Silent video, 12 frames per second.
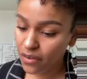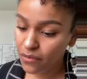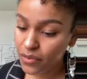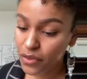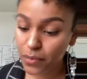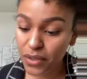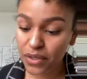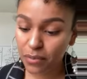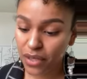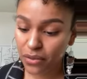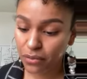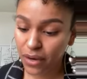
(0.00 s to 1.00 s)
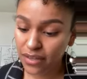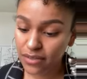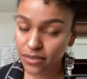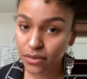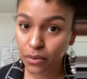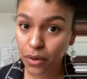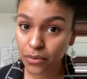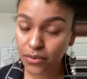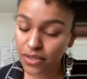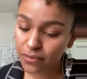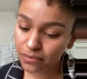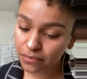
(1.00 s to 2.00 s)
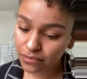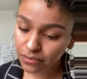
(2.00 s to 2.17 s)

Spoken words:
of The Beauty Myth, writes, quote,